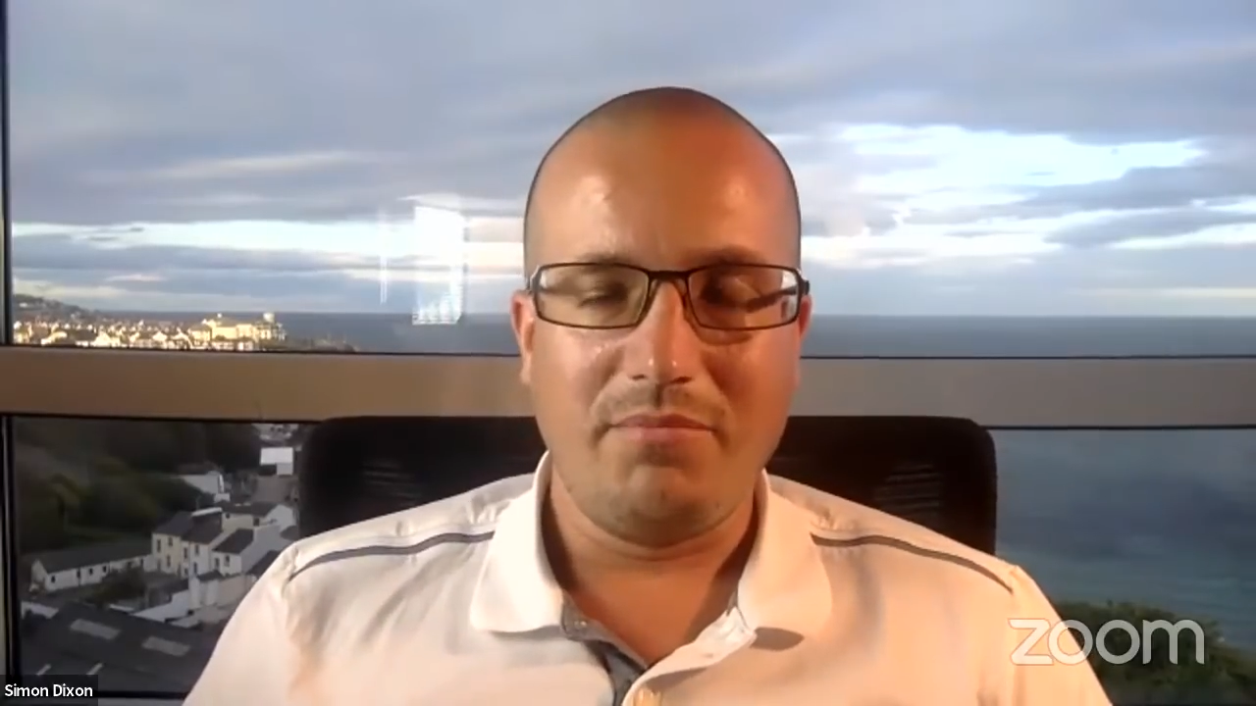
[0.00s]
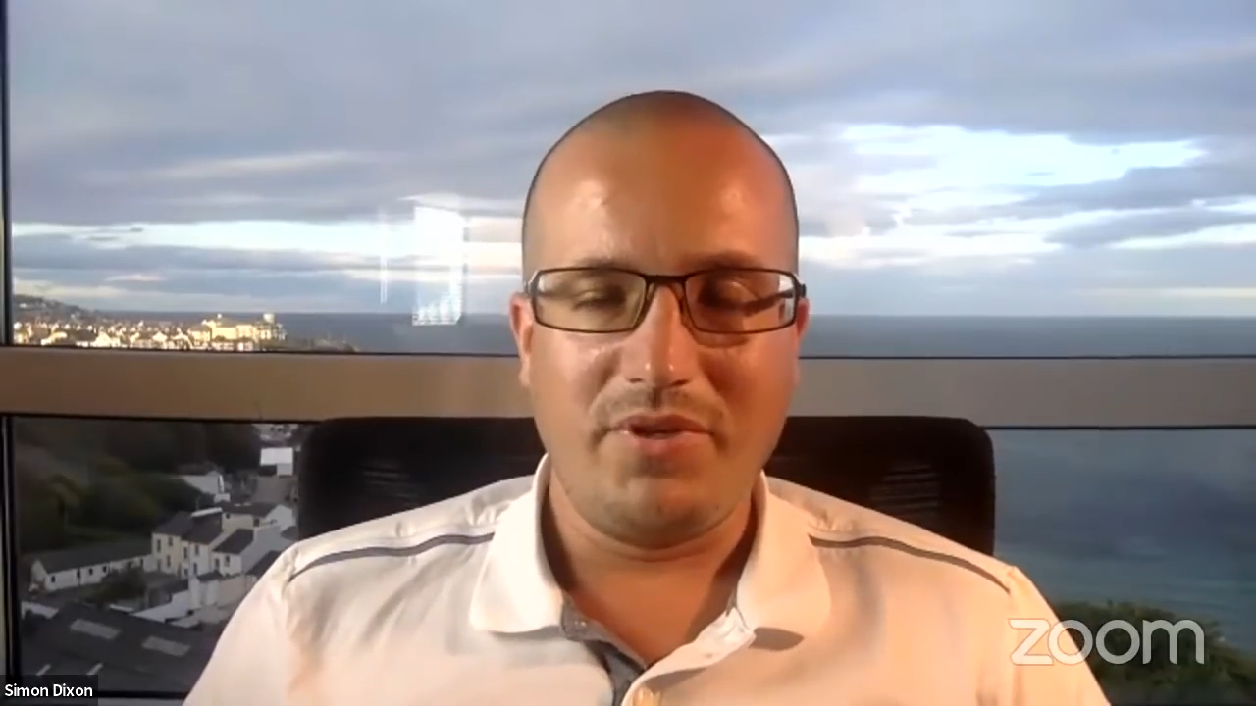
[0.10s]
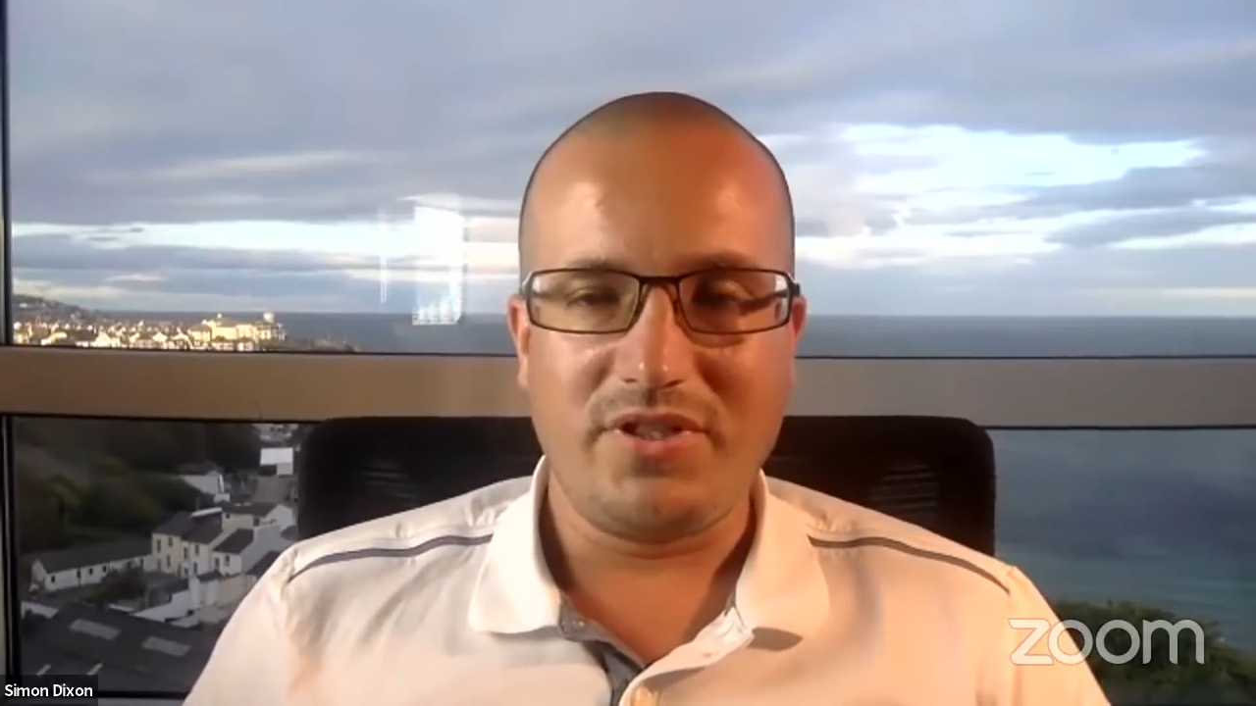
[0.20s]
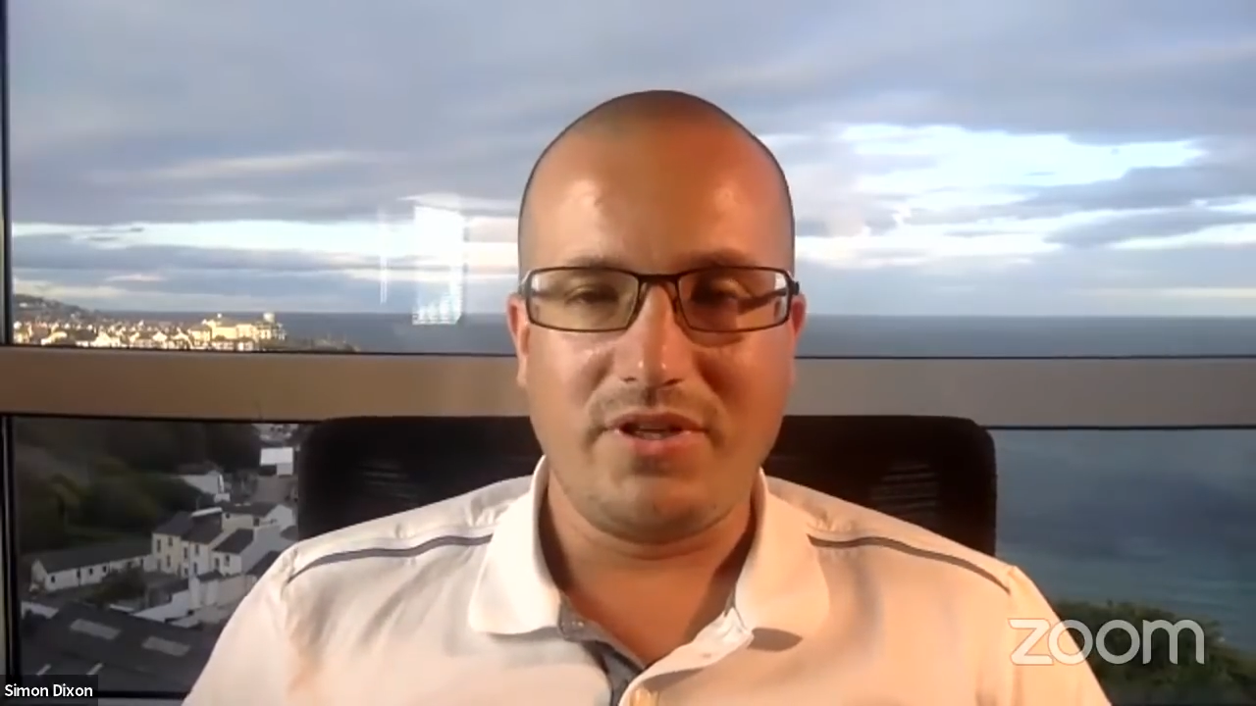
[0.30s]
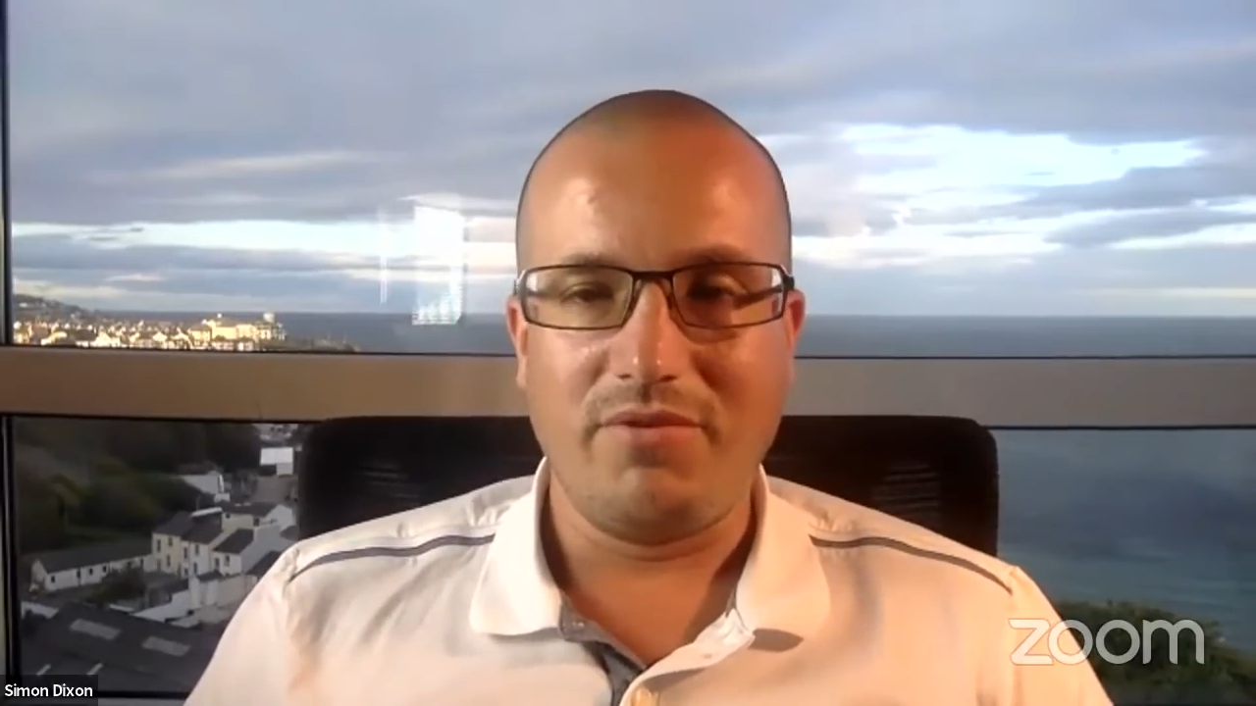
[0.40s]

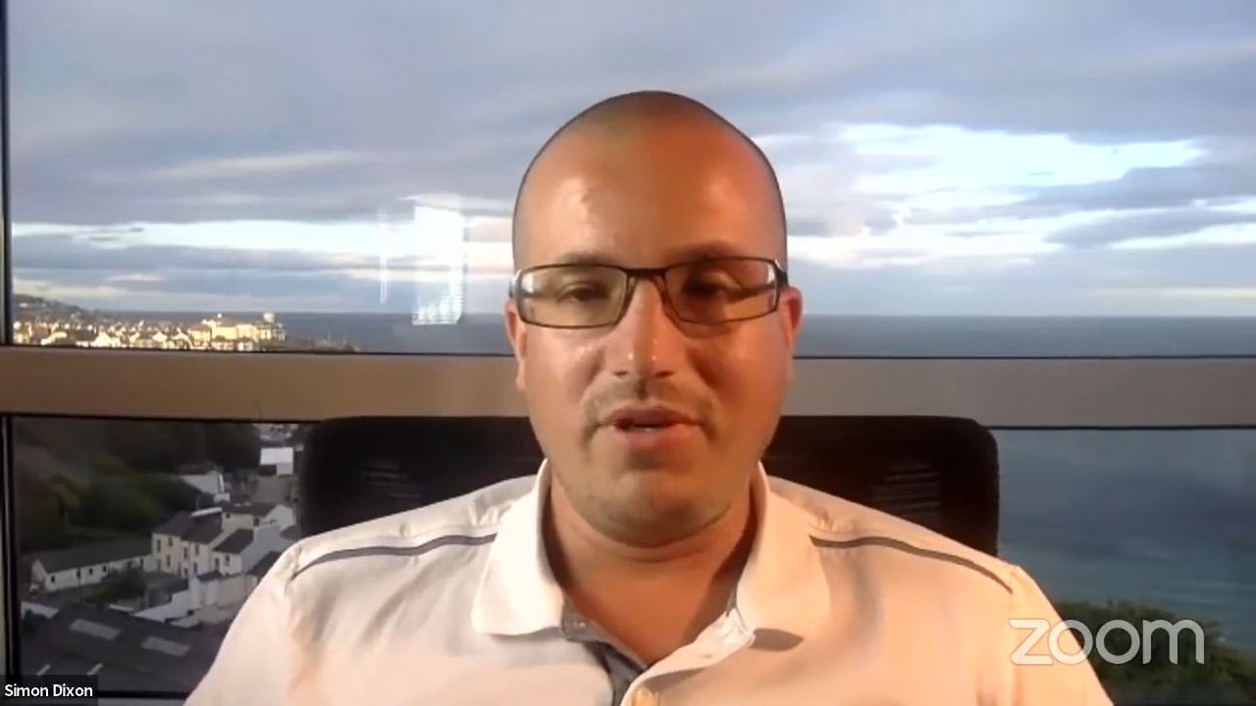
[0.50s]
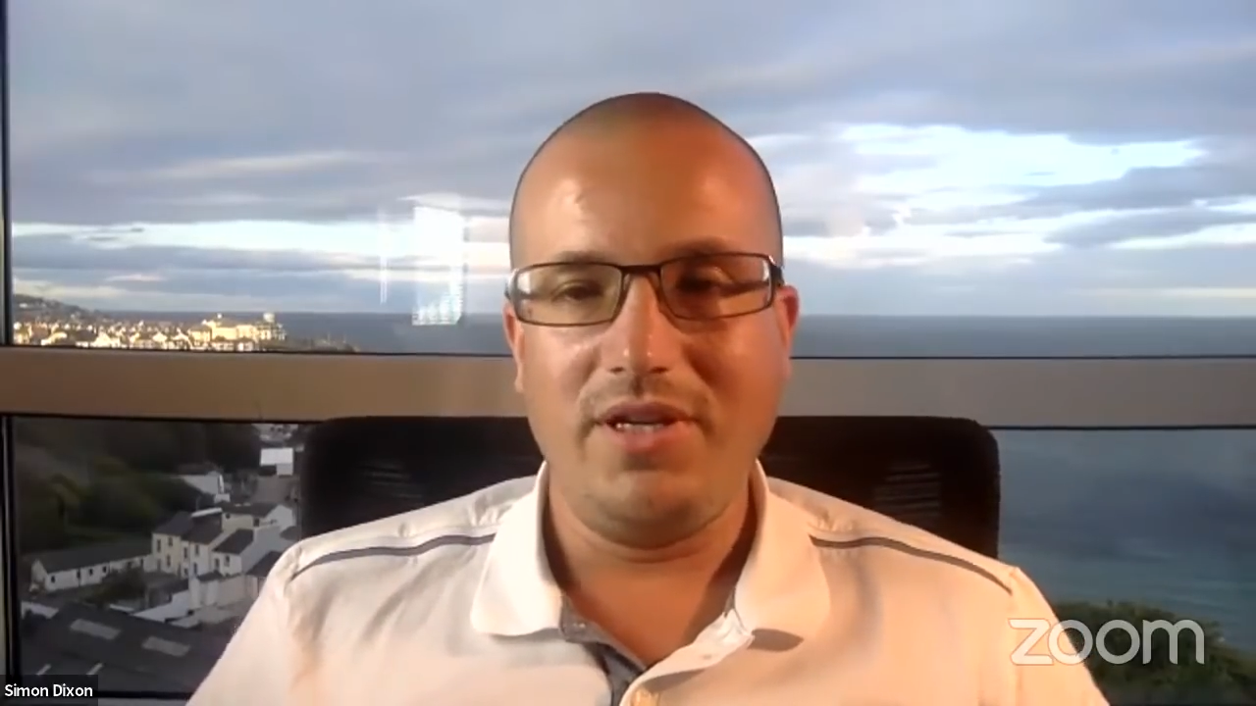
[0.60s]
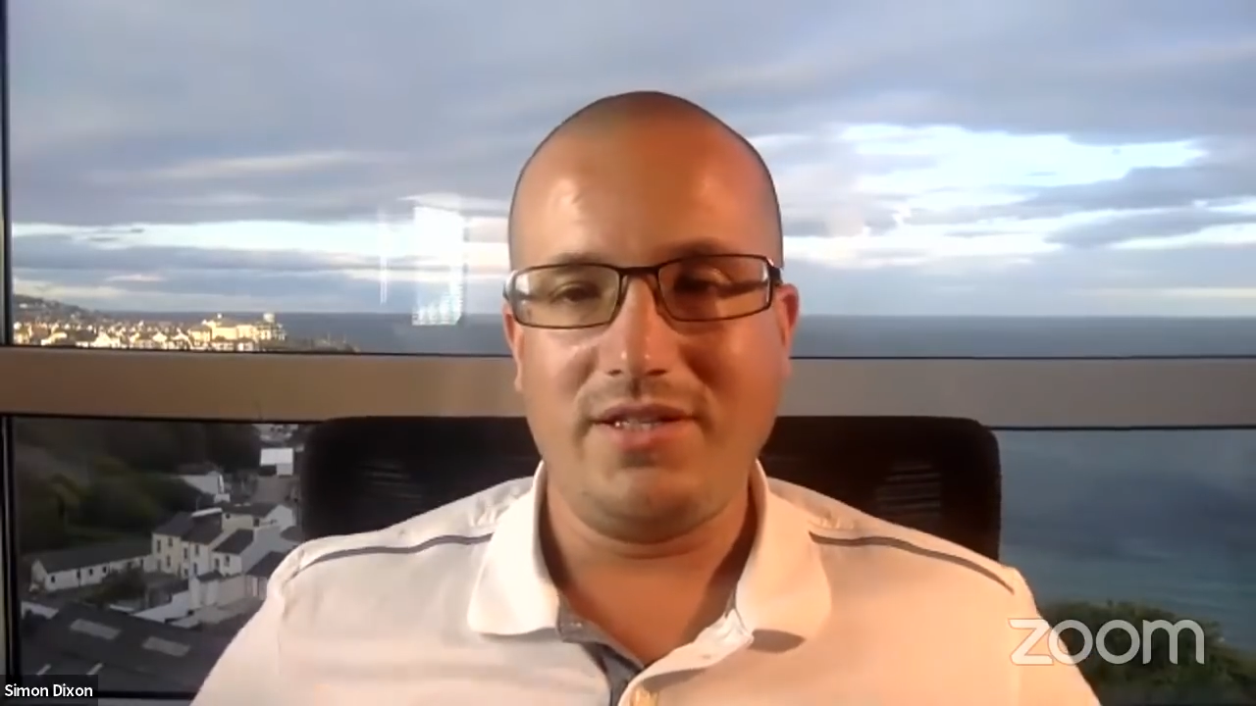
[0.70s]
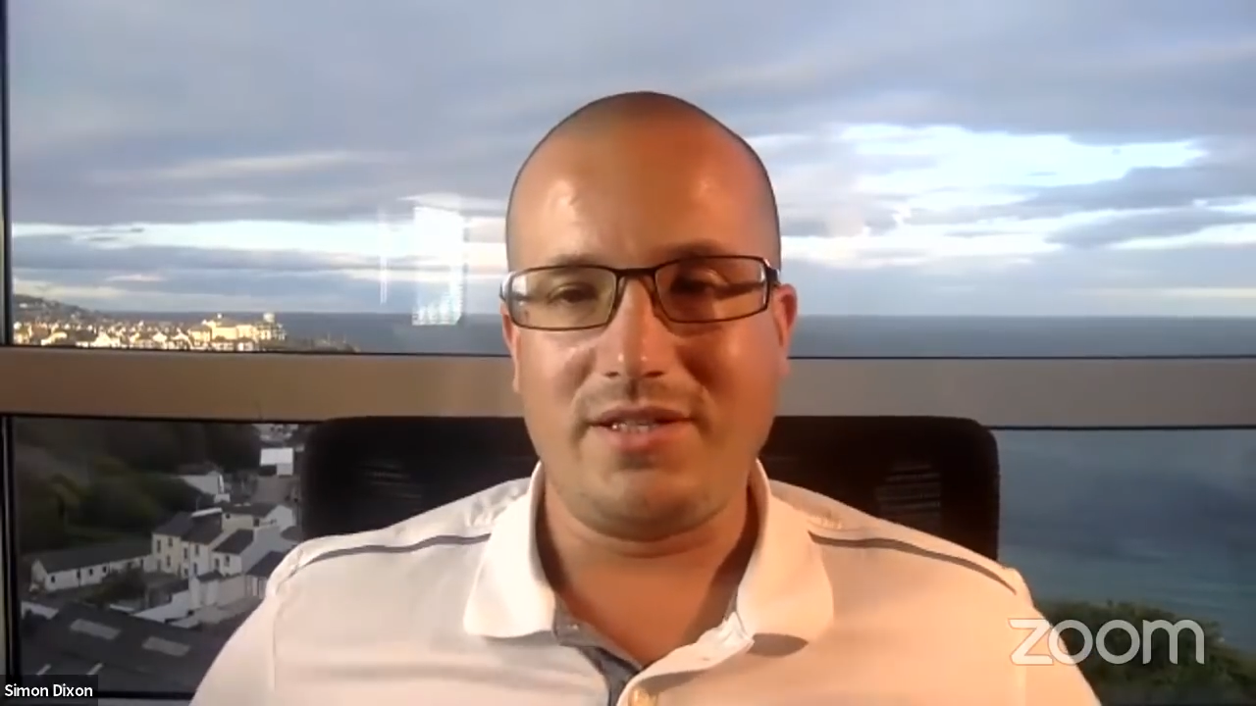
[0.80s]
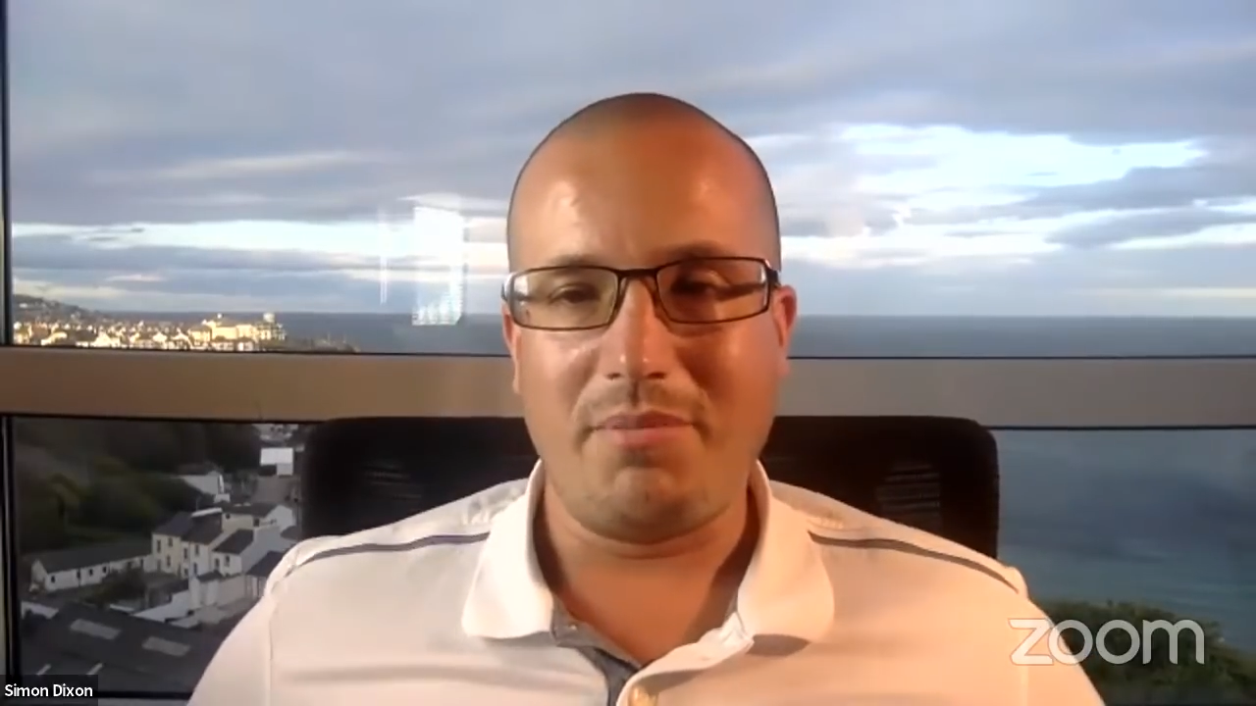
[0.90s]
So really it's